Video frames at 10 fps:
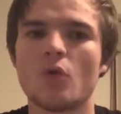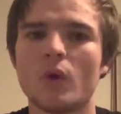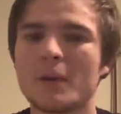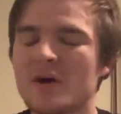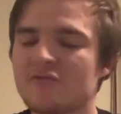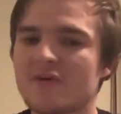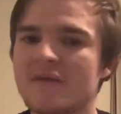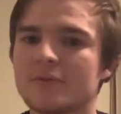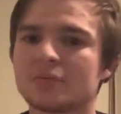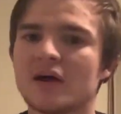One of my
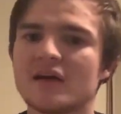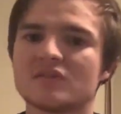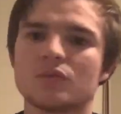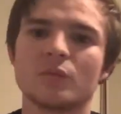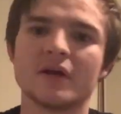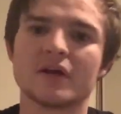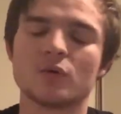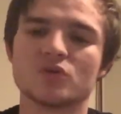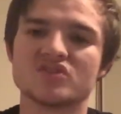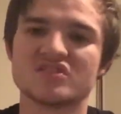favourite players of the week
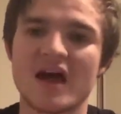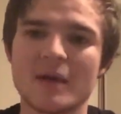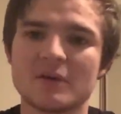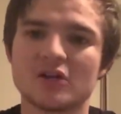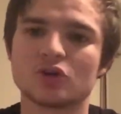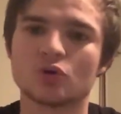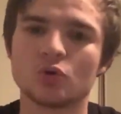was Damien